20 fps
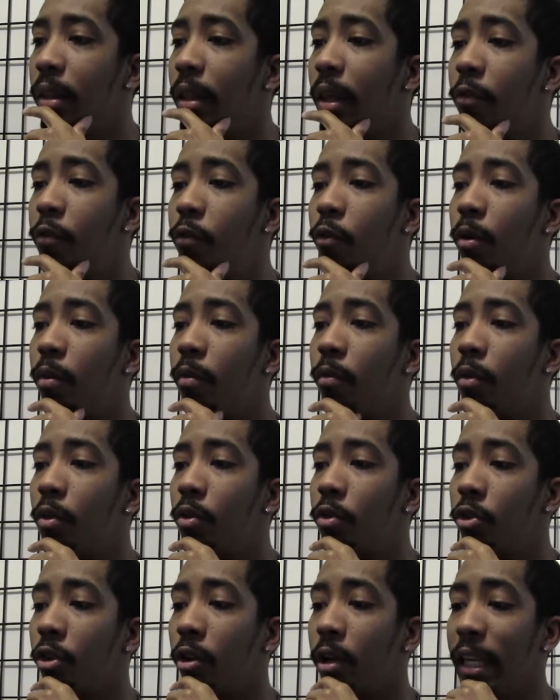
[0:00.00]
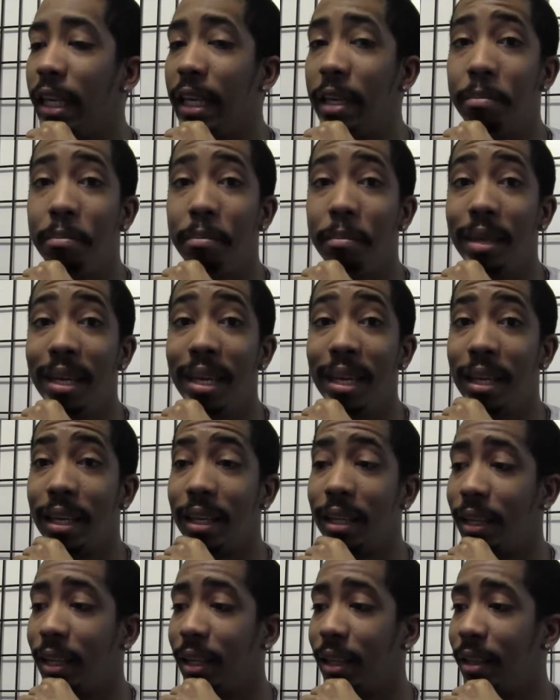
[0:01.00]
They formed Voltron
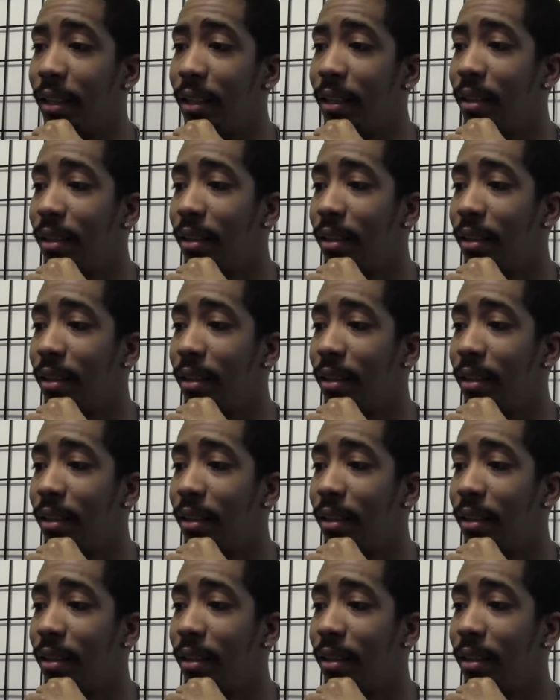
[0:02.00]
immediately.